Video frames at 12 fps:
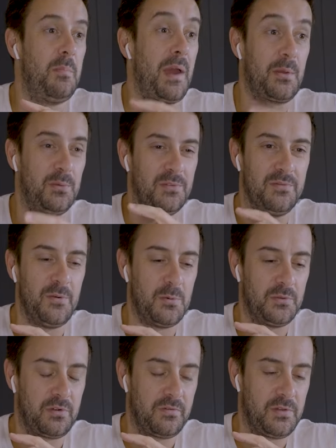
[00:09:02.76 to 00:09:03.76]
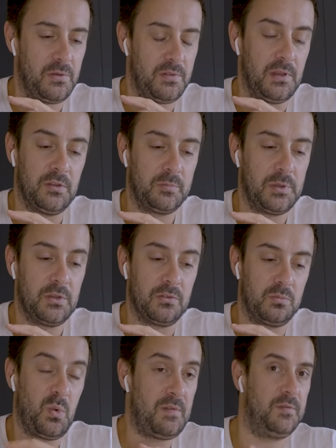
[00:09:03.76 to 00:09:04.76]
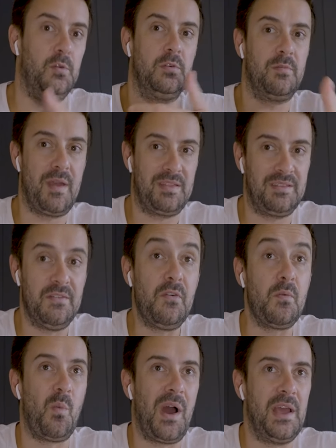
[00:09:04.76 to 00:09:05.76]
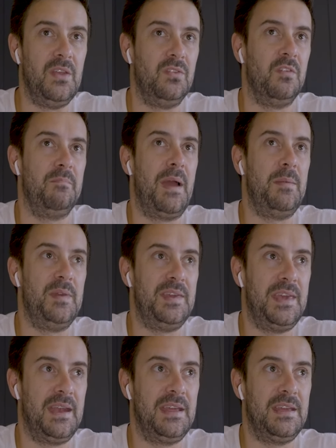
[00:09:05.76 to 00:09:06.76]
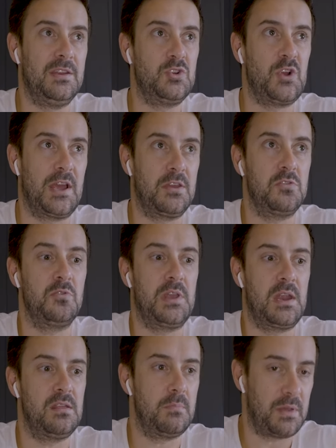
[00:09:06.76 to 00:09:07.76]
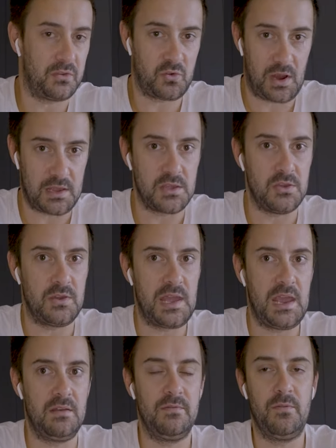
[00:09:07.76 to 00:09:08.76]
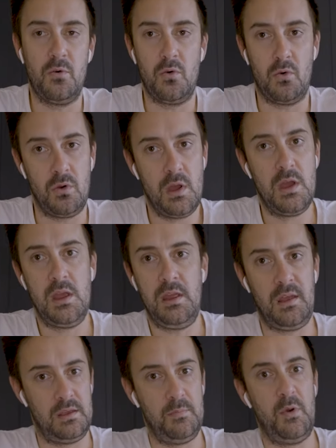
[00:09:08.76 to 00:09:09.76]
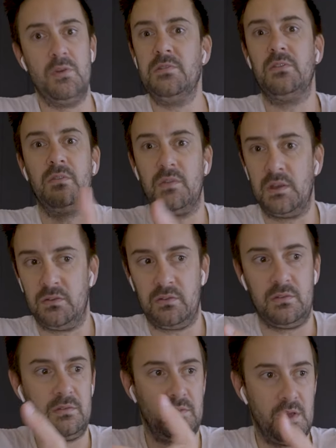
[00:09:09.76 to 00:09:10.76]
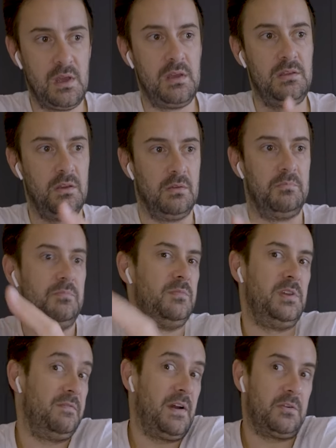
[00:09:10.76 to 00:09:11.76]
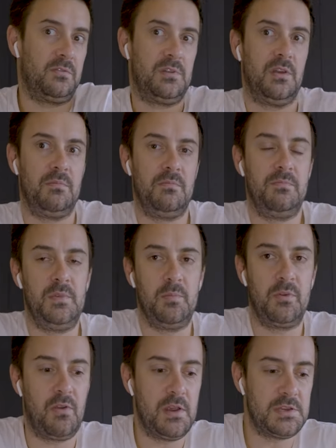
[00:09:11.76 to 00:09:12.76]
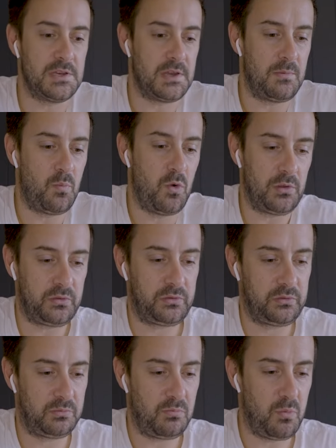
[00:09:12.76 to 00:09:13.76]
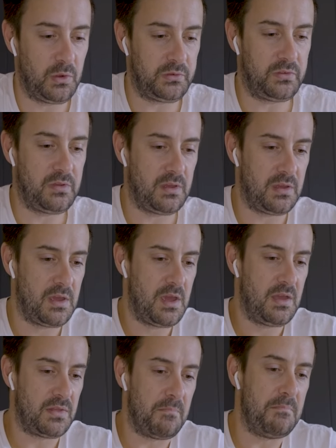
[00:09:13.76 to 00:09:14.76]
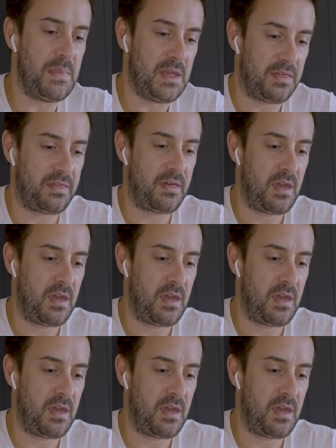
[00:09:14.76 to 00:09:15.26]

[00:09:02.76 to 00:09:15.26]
backwards and forwards on a few things because we've talked about different ways of maybe getting tracking or getting the best tracking you can for your purchase events and your funnel, your progression. And what's the myth,